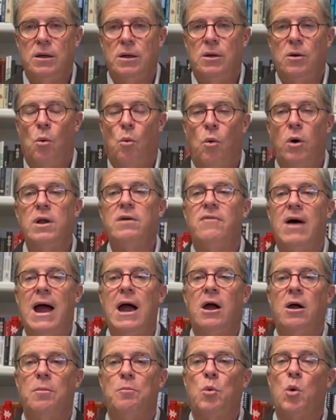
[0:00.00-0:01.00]
One of
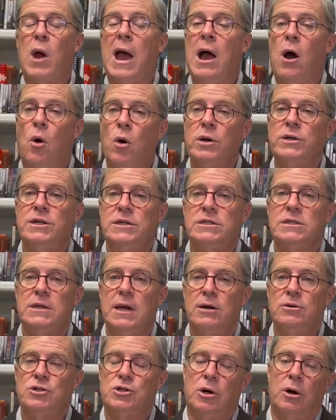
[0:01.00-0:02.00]
our priorities at
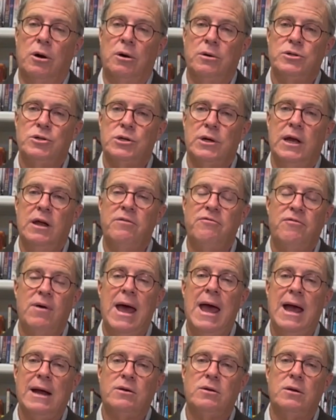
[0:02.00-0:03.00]
our church, in
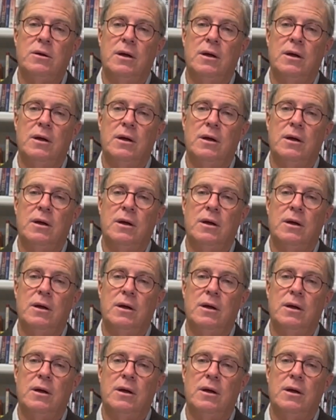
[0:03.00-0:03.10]
fact,